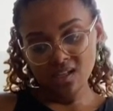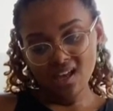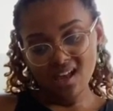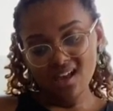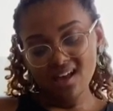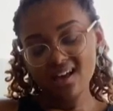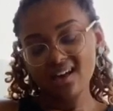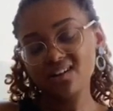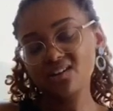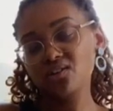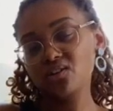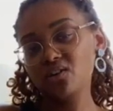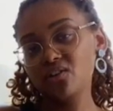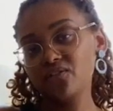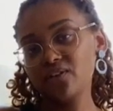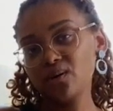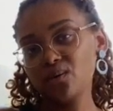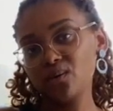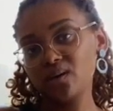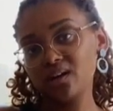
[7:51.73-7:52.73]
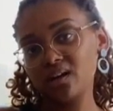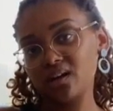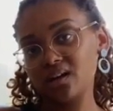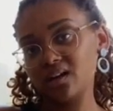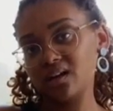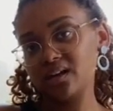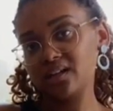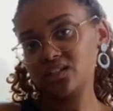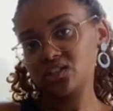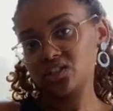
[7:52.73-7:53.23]
I don't know if I want to
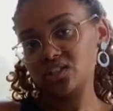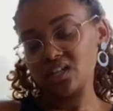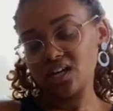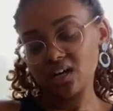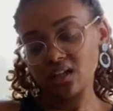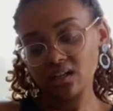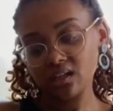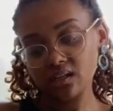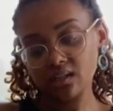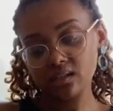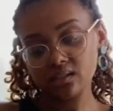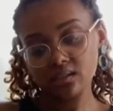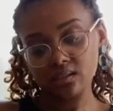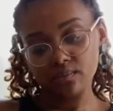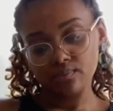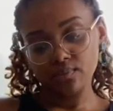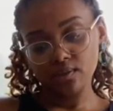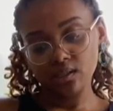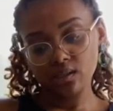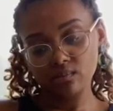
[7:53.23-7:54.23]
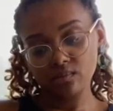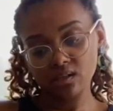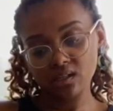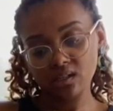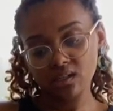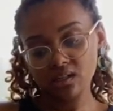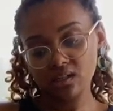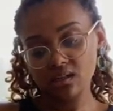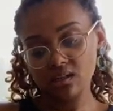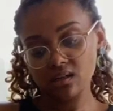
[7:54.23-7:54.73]
cut shallots and put them in
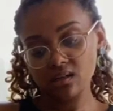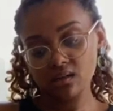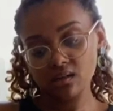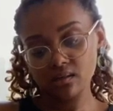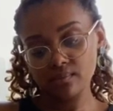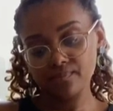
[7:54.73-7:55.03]
here.